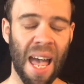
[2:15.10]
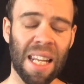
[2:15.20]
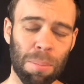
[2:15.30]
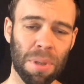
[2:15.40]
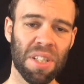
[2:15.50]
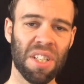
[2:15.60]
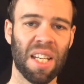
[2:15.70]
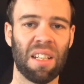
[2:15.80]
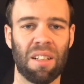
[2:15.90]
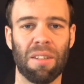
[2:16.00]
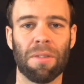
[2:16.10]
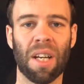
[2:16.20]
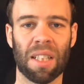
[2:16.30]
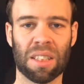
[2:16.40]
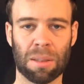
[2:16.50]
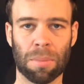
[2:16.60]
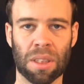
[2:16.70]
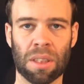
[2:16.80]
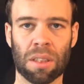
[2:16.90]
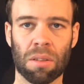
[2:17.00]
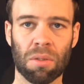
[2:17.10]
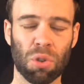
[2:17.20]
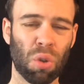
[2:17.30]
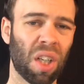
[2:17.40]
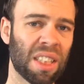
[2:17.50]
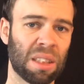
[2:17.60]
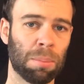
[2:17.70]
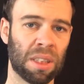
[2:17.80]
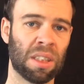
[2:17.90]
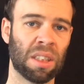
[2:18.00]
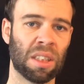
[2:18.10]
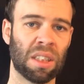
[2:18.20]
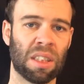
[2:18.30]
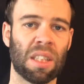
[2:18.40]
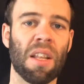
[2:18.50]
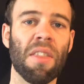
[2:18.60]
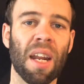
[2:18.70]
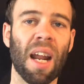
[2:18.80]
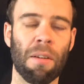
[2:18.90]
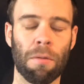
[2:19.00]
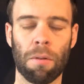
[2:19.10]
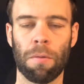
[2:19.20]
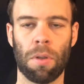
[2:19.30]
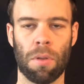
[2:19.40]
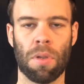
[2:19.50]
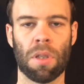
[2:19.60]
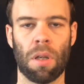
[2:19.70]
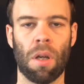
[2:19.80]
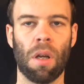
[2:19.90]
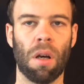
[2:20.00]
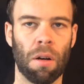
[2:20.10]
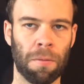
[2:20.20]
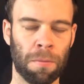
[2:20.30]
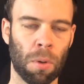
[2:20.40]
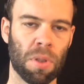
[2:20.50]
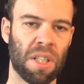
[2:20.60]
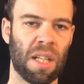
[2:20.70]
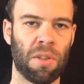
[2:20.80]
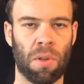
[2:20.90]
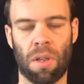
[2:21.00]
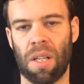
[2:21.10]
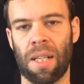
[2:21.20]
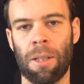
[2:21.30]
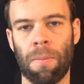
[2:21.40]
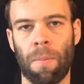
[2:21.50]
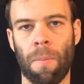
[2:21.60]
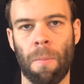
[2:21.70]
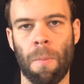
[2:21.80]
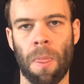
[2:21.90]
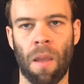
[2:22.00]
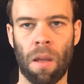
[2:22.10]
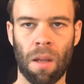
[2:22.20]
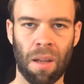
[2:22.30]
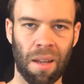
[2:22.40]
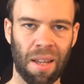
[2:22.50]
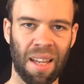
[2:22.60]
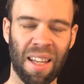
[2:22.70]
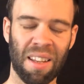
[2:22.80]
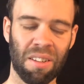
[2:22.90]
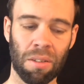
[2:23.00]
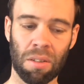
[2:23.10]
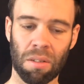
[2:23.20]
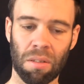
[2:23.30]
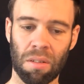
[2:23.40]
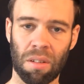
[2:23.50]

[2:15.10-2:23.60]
80% of customers trust businesses that have reviews of 4 stars or higher, and